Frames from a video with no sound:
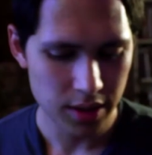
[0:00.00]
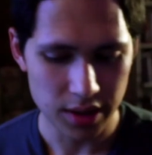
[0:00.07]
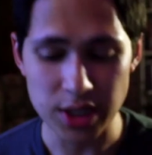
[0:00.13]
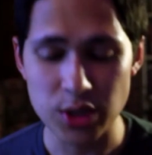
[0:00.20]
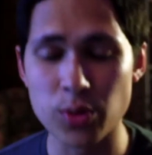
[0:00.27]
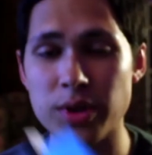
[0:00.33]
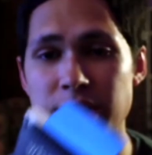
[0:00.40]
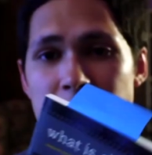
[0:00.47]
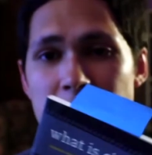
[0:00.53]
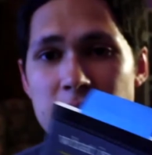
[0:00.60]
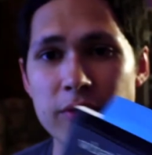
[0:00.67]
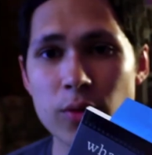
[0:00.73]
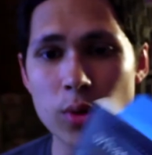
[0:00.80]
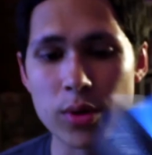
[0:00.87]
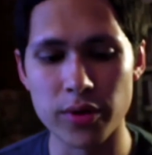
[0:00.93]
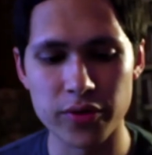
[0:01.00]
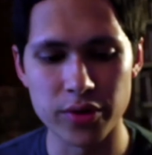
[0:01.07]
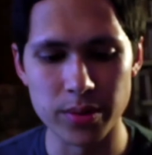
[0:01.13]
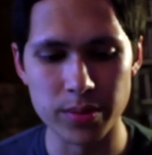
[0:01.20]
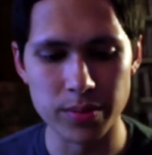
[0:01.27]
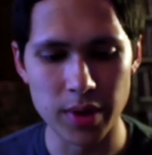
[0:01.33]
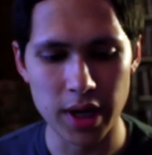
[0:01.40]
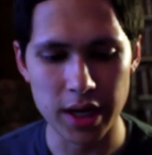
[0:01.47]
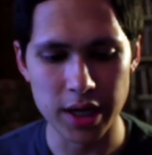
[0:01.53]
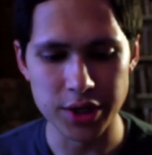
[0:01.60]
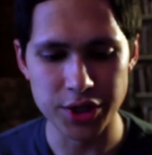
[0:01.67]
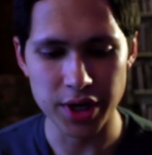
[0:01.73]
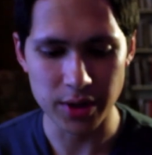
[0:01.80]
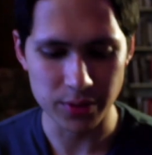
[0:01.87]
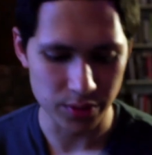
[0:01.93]
This one's got a foreword from
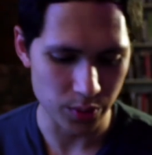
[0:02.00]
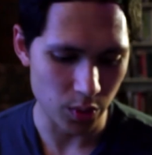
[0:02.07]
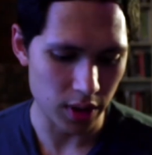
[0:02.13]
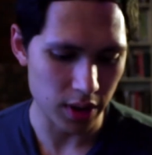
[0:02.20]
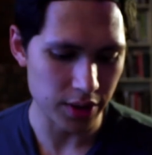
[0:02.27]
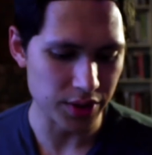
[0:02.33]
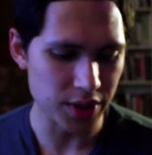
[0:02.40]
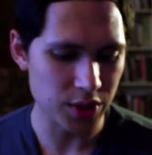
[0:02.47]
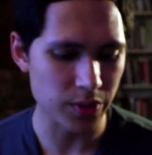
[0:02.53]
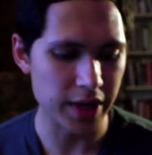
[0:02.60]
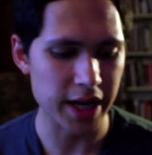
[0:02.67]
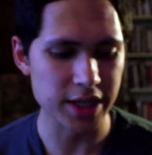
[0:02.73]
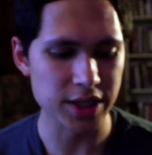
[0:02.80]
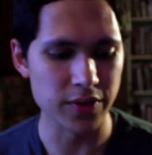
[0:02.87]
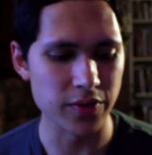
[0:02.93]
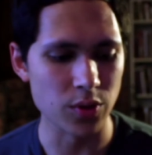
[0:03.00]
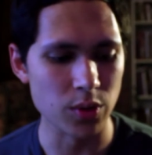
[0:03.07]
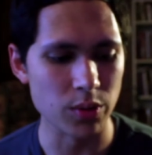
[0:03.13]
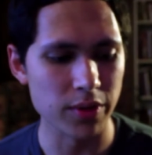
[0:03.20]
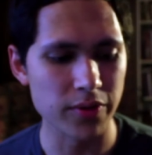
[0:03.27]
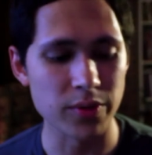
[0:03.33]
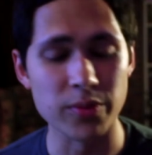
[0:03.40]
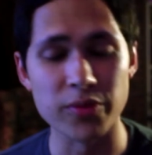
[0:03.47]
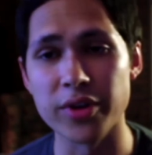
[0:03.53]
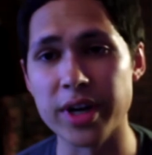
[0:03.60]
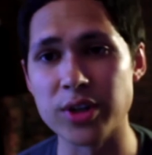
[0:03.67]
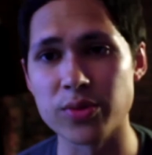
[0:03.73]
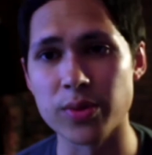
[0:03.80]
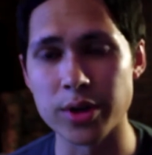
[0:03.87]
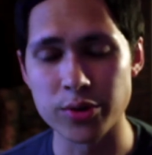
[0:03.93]
Jean Renoir, and this one has a foreword from
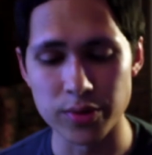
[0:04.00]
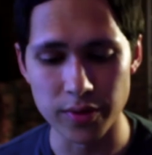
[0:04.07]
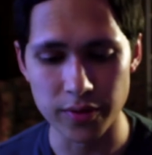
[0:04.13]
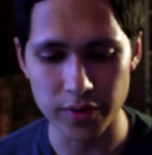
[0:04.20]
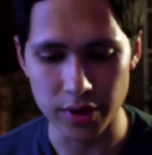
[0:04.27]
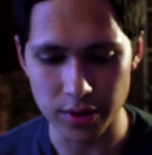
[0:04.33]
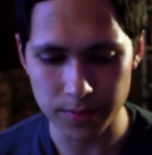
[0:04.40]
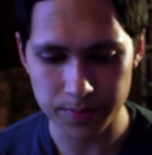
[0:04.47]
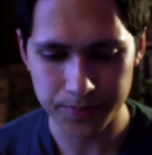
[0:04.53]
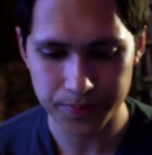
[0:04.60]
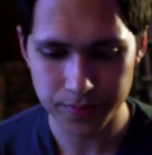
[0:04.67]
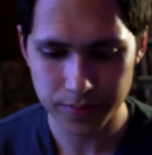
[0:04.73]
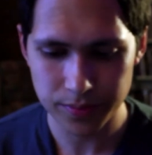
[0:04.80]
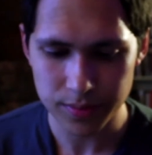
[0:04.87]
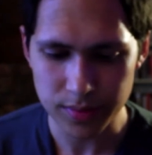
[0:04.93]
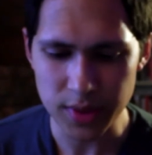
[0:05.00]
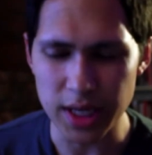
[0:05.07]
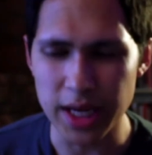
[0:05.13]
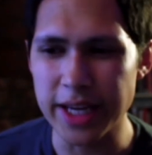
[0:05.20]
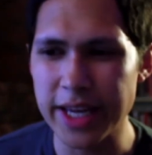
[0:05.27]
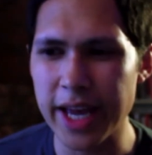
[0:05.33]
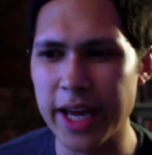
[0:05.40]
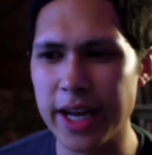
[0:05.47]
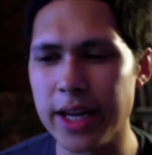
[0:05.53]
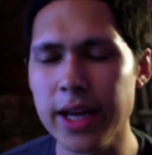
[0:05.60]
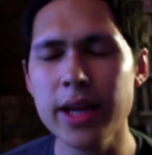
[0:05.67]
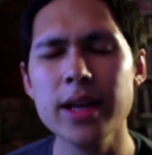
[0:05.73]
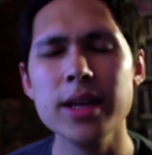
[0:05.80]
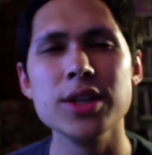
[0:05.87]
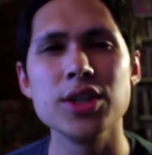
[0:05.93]
Francois Truffaut. Again,
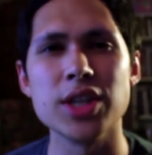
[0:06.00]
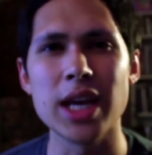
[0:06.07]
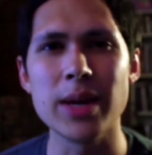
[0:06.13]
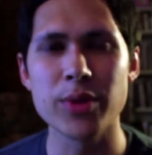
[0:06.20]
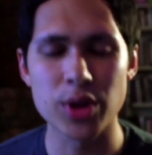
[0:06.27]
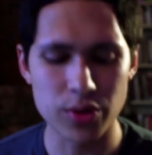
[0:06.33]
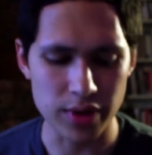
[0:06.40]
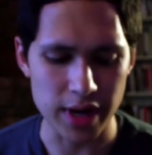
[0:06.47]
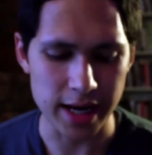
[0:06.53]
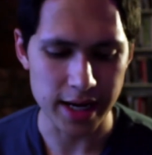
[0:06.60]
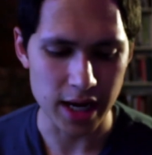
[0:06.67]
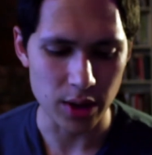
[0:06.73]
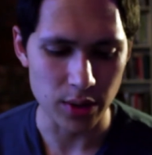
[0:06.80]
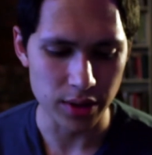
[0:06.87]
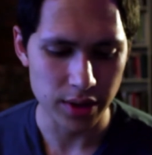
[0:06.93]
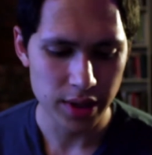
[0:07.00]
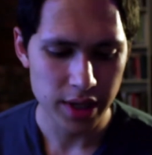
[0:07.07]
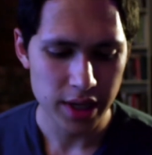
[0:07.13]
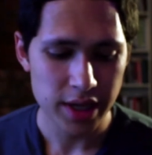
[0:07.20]
same with Kracauer.